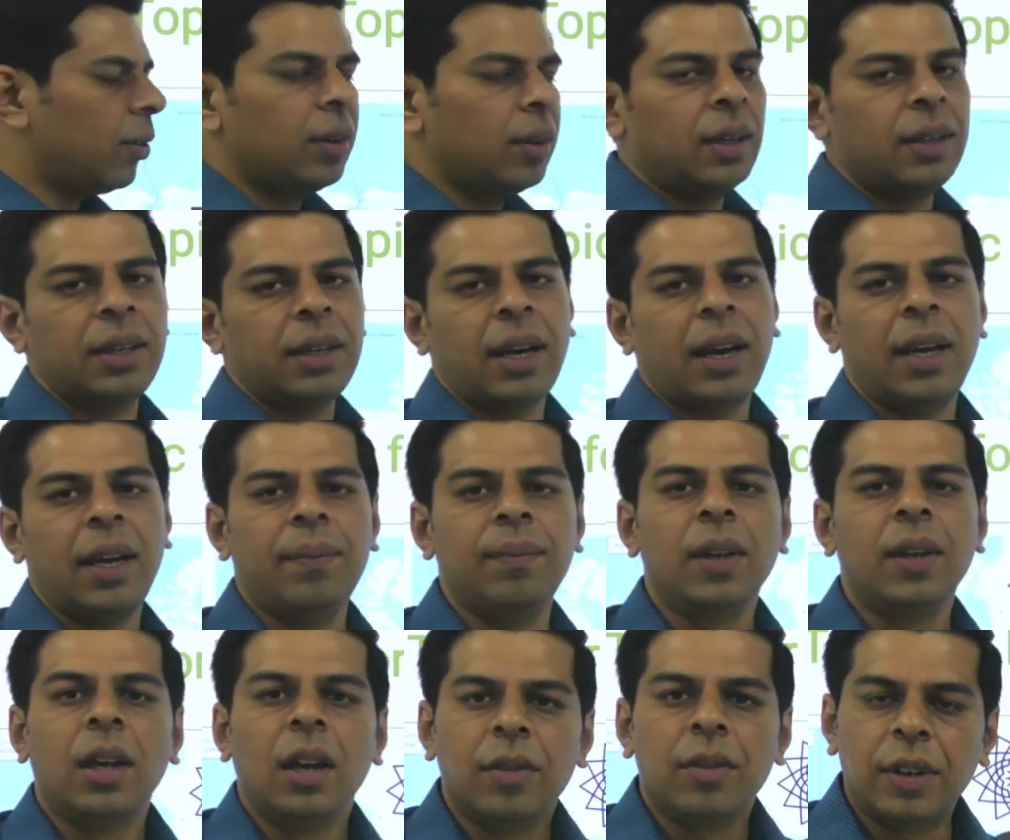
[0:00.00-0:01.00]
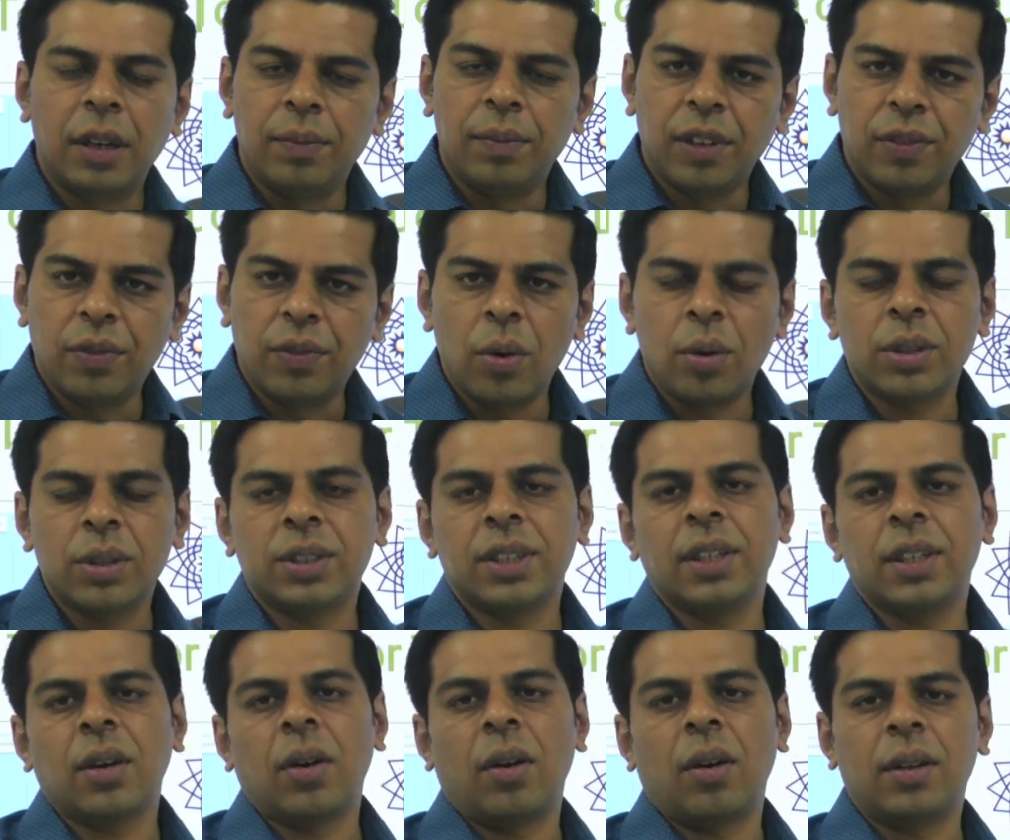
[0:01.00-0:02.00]
time we'll be focusing
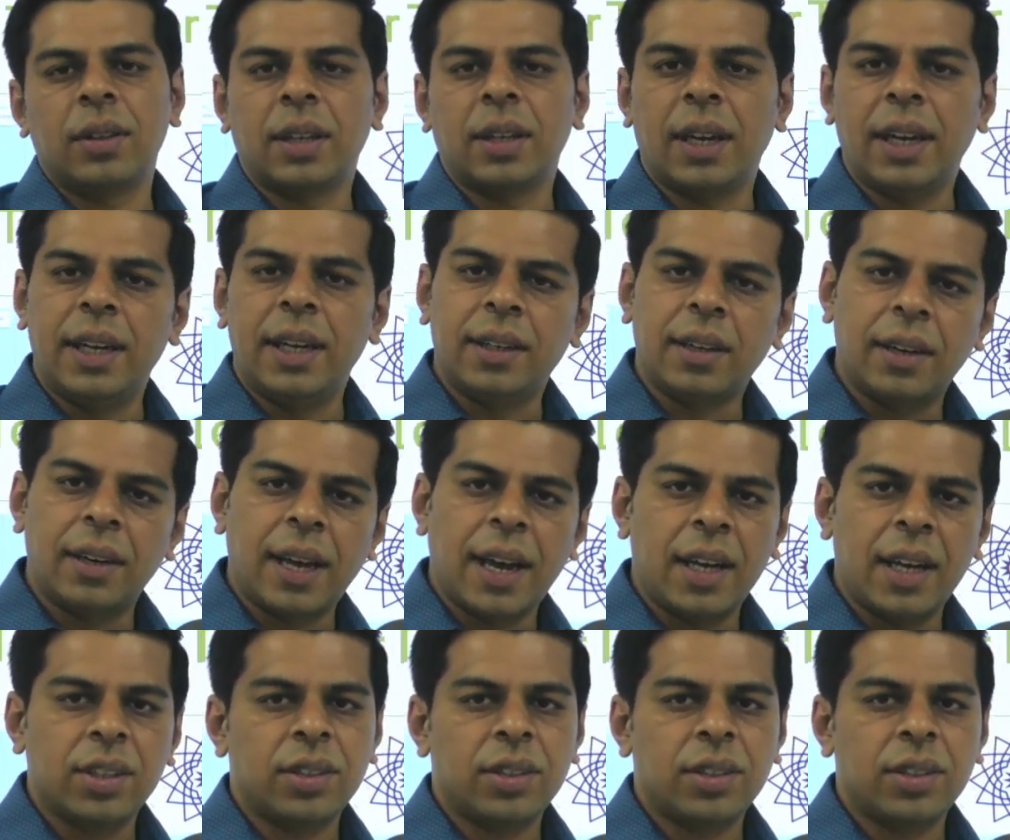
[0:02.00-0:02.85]
on the international,